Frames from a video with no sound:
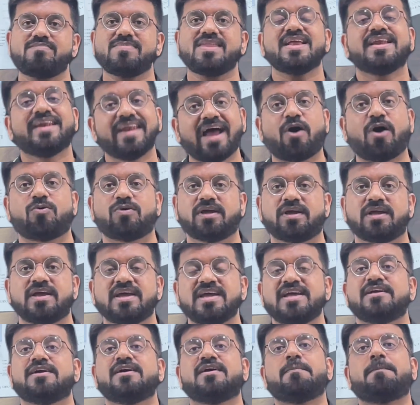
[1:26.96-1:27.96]
Now,
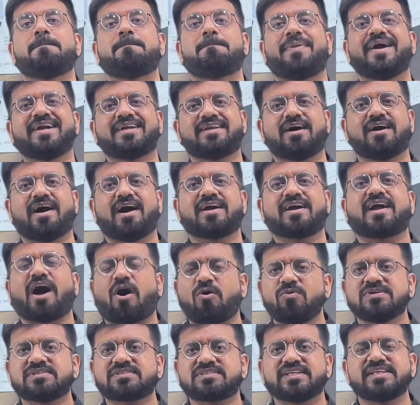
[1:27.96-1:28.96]
but
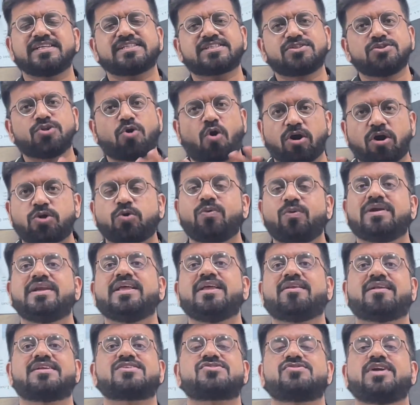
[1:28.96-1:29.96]
accounts is not only
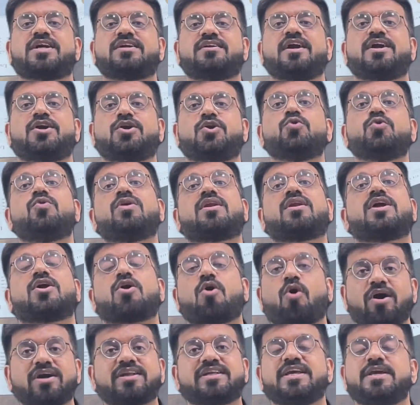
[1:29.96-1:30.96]
restricted to
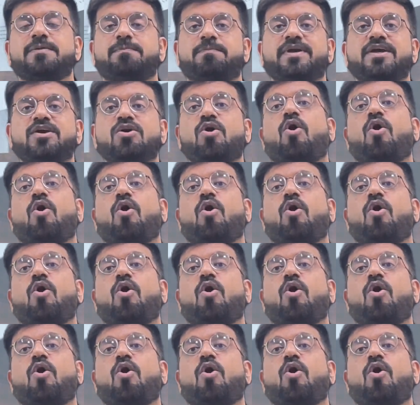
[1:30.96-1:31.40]
record keeping